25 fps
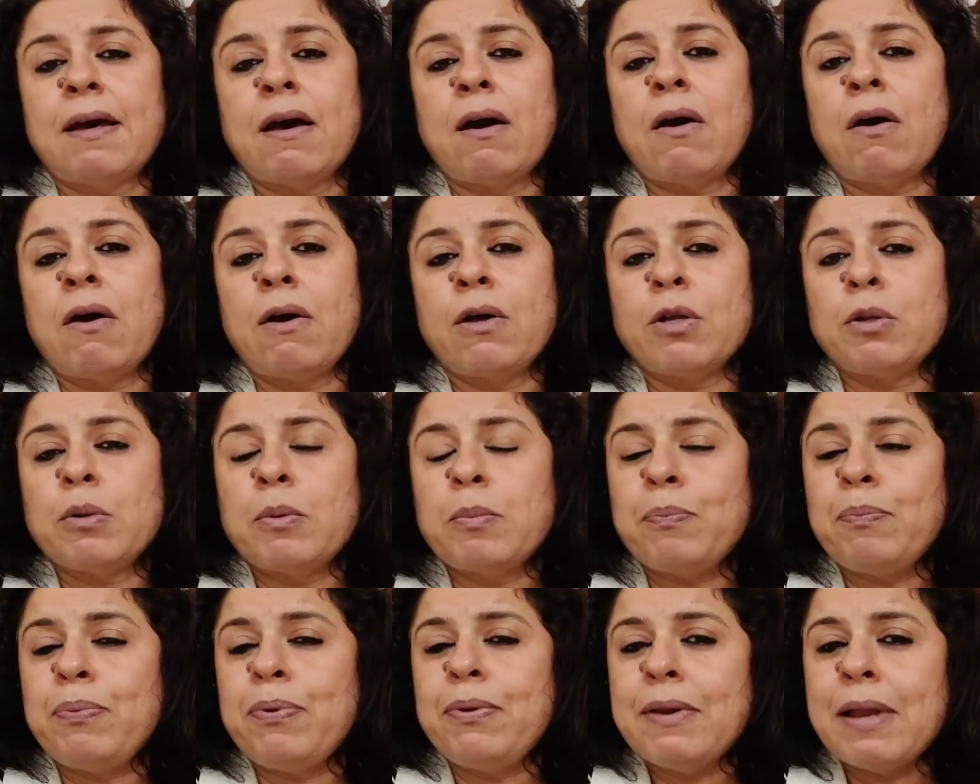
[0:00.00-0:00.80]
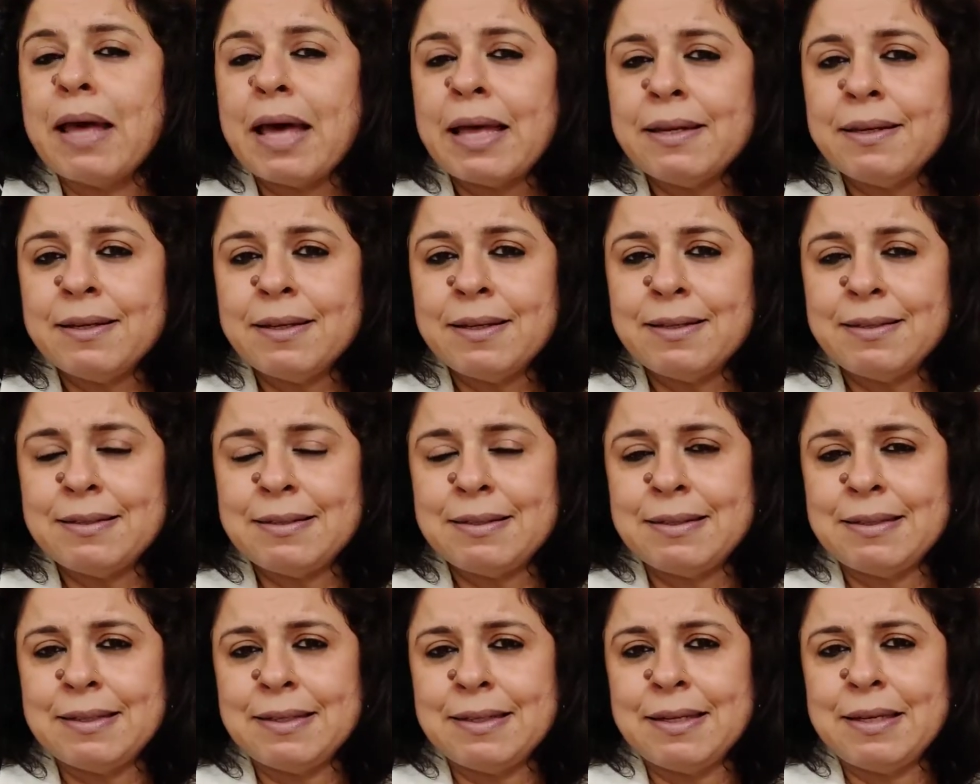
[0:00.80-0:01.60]
our
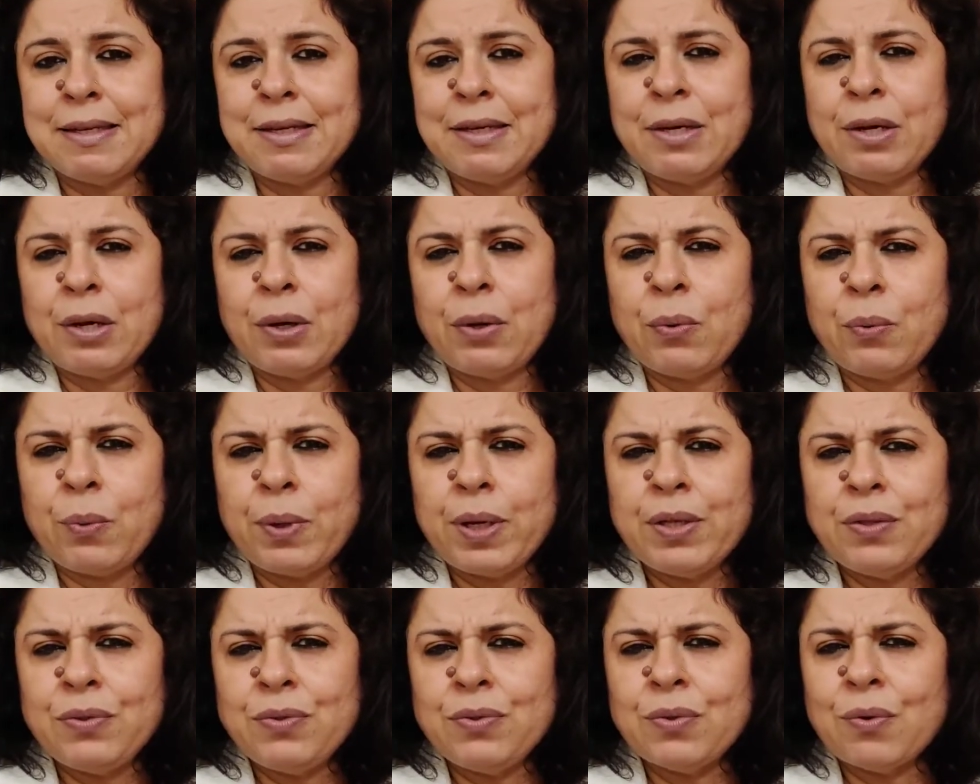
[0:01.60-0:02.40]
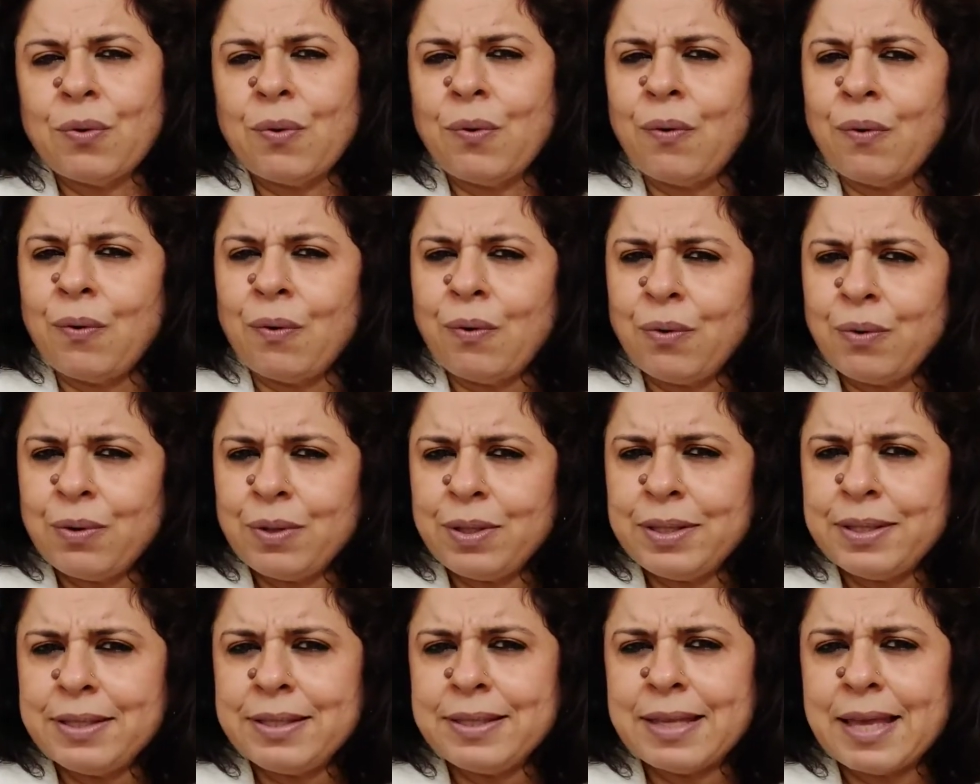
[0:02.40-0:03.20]
planet with
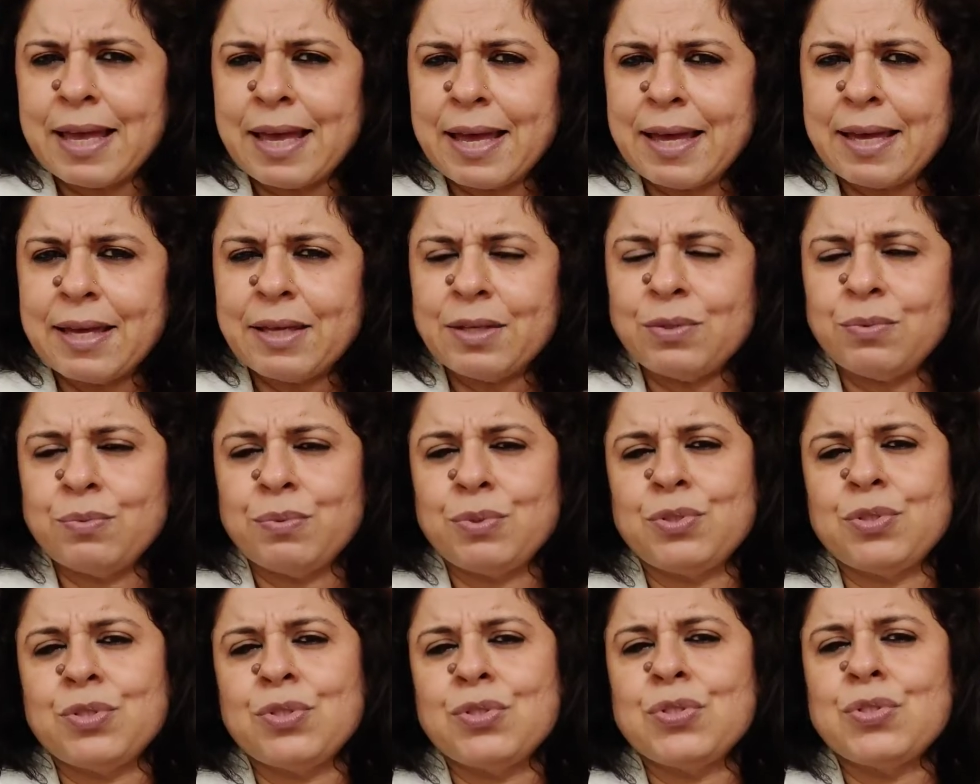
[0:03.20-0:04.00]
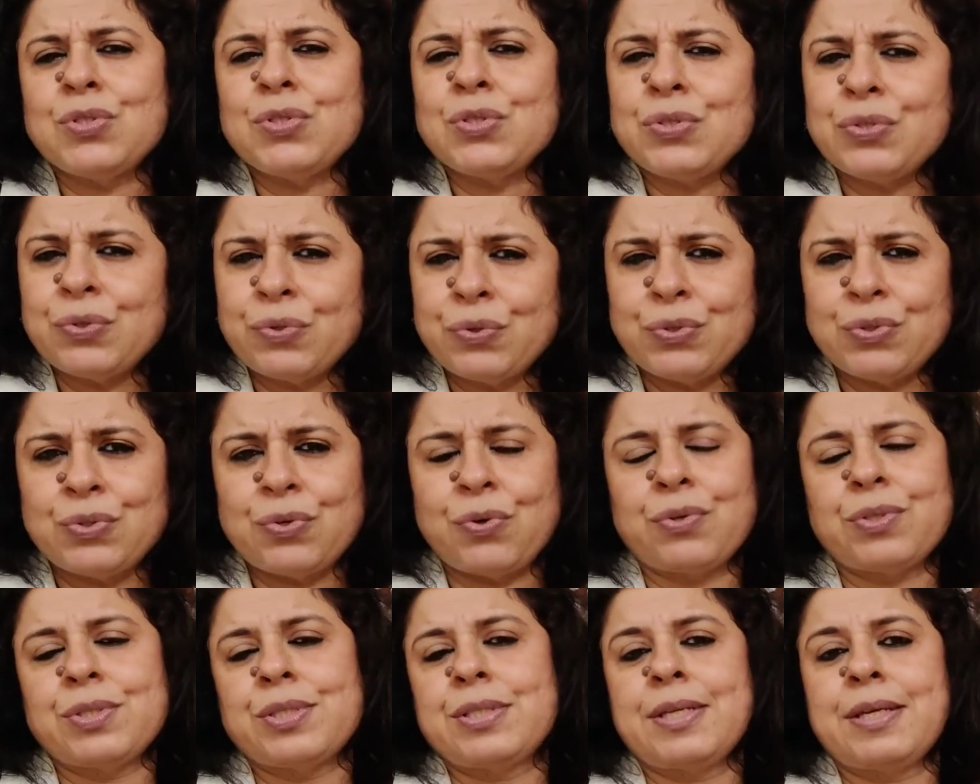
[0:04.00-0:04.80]
all that which is so
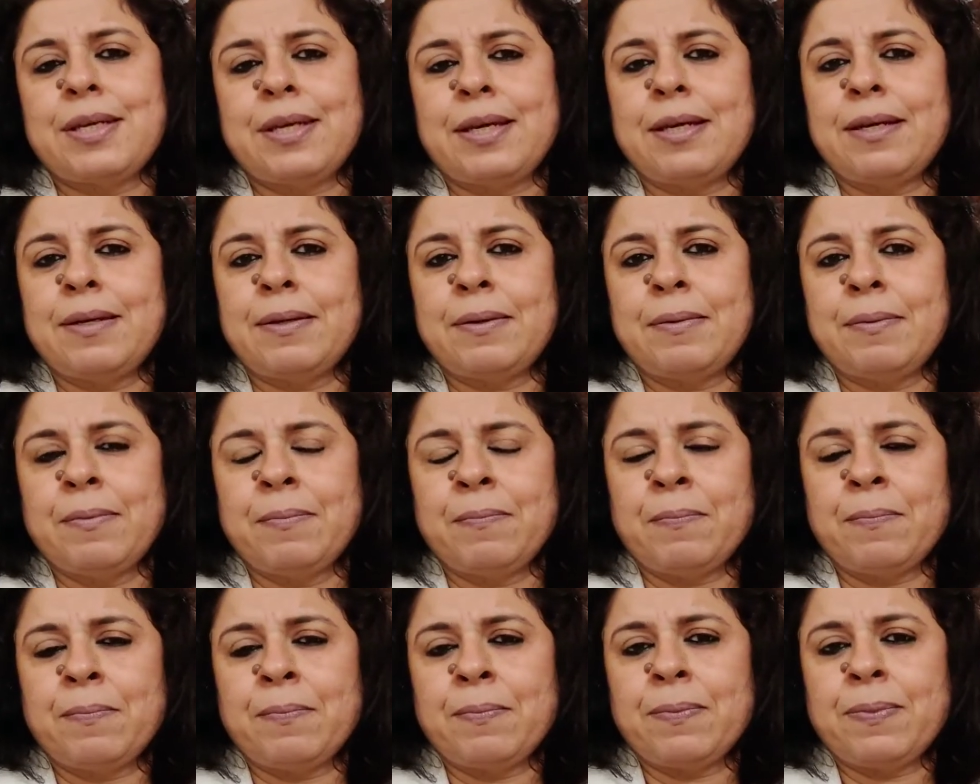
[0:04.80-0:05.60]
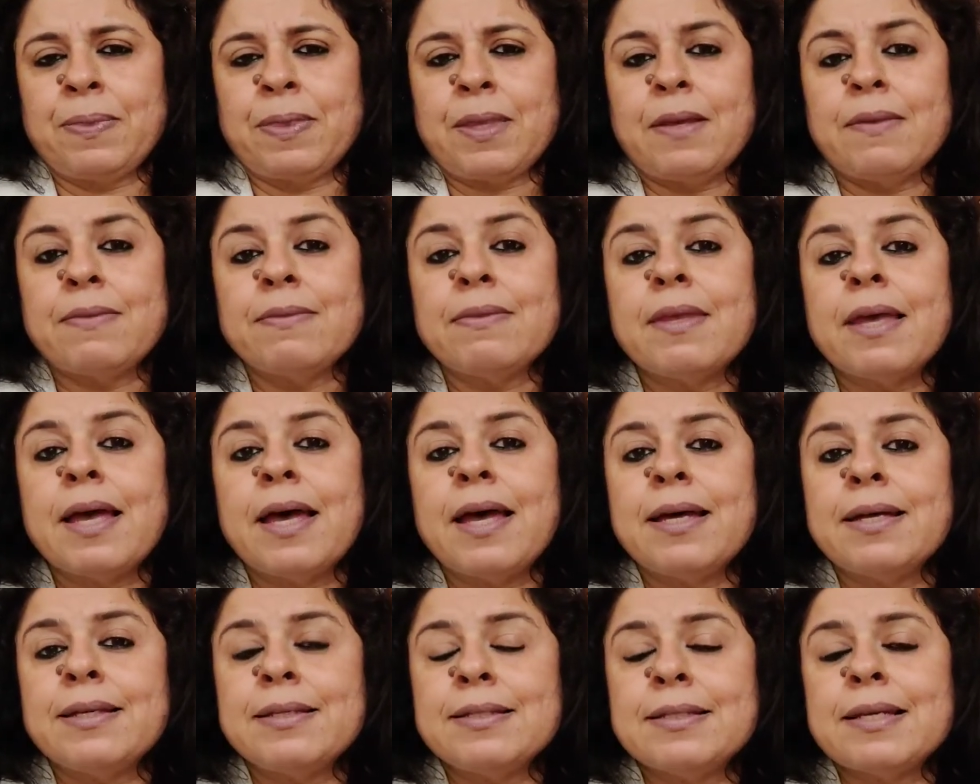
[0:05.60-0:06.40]
toxic
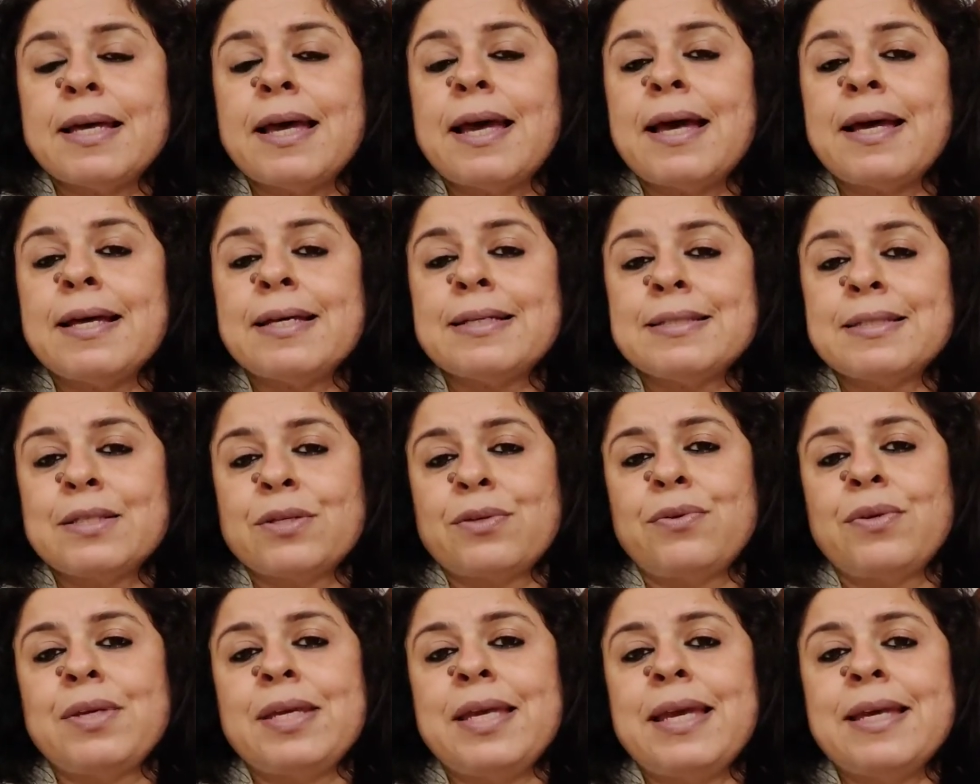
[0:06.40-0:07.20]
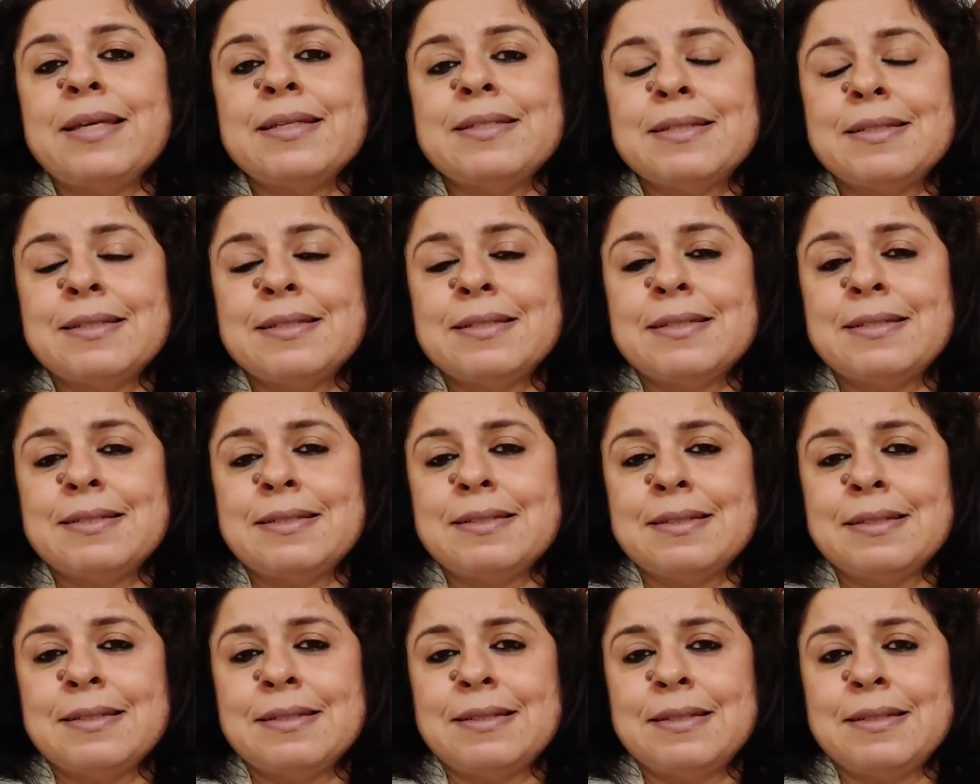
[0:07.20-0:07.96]
that has created